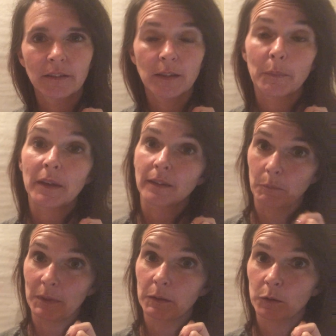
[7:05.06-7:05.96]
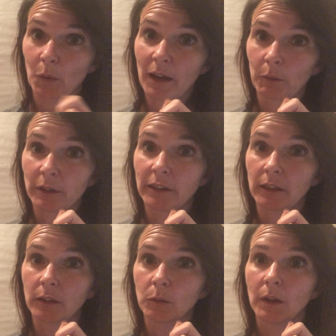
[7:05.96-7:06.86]
something that Miss White would
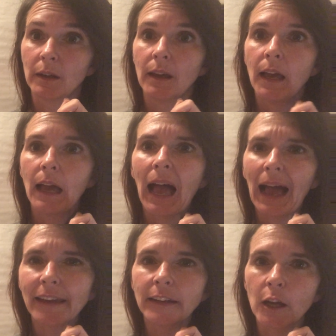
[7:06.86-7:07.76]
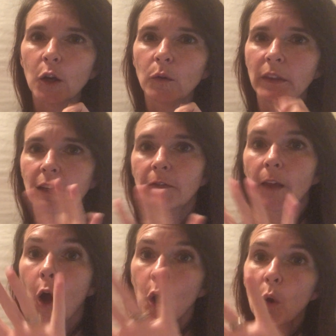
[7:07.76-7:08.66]
do. I know that if the
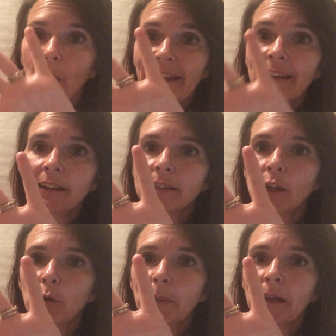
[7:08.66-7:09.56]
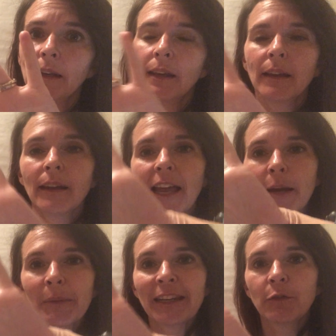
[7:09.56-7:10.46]
whole hand is open, how
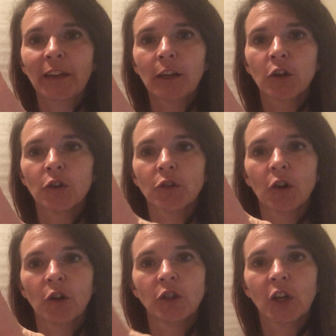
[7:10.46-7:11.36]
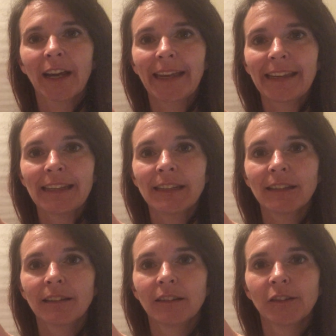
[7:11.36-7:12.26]
many fingers are on your hand?
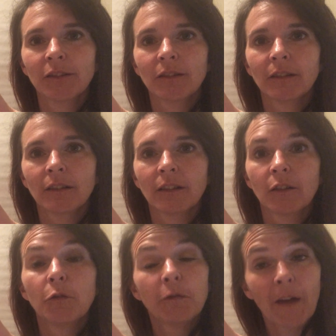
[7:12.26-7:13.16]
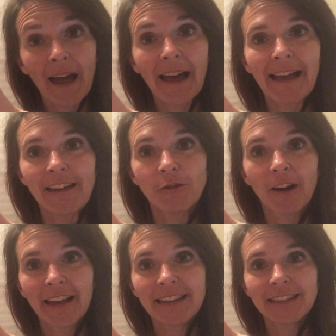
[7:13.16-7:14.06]
5,
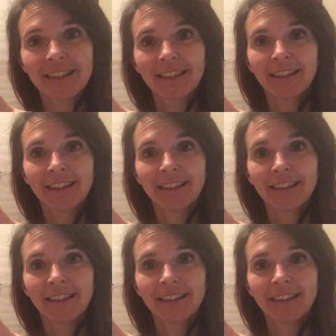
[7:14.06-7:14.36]
right?